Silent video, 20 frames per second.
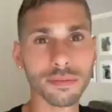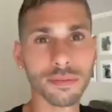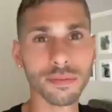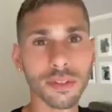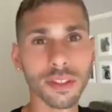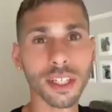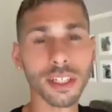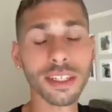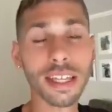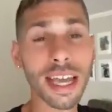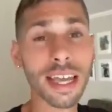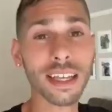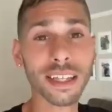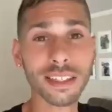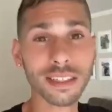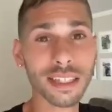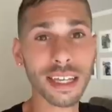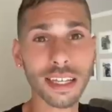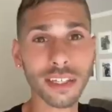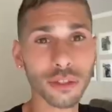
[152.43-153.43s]
Today
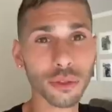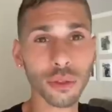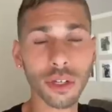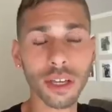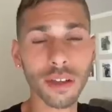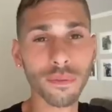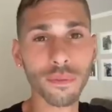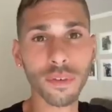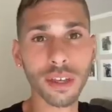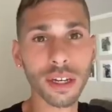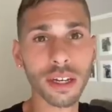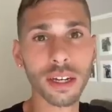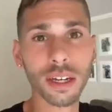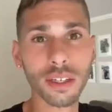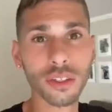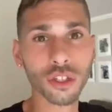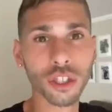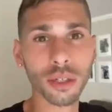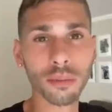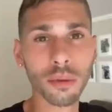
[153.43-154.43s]
is day three of feeding
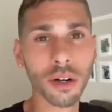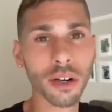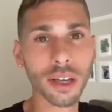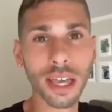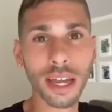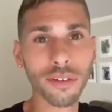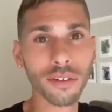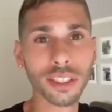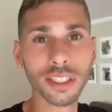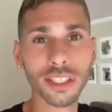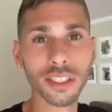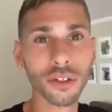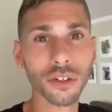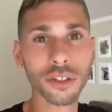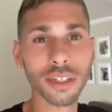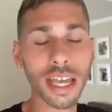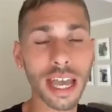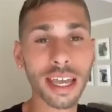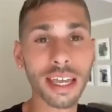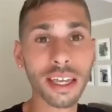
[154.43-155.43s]
a chipmunk every single
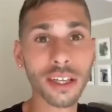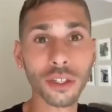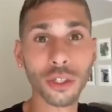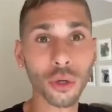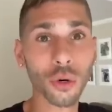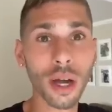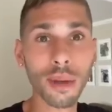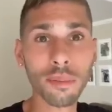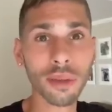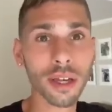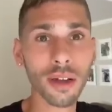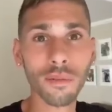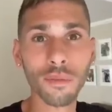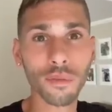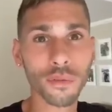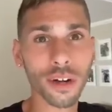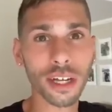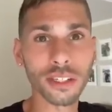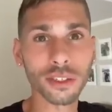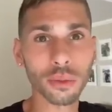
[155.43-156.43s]
day until I become
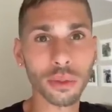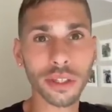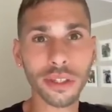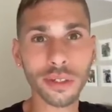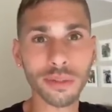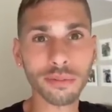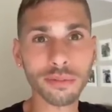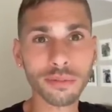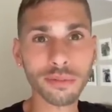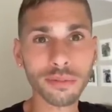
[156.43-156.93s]
friends with him.